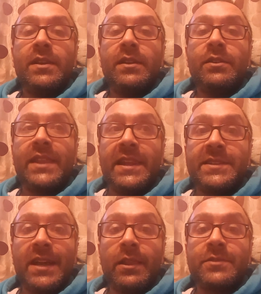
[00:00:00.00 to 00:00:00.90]
You didn't
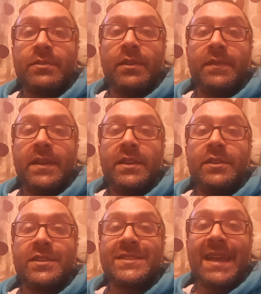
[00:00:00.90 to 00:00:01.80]
tell the truth. You
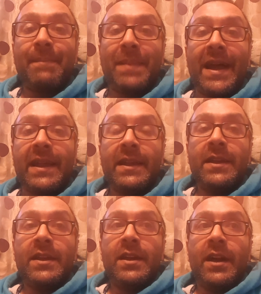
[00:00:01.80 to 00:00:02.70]
just sat back.
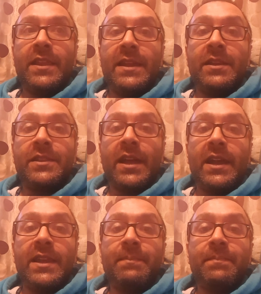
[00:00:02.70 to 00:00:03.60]
At the end of the
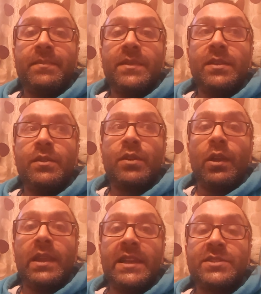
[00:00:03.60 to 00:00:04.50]
day, you got
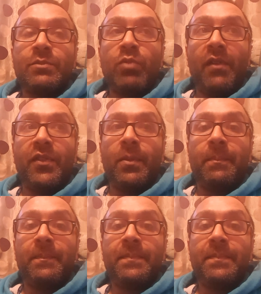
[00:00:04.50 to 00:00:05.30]
links to Rotherham,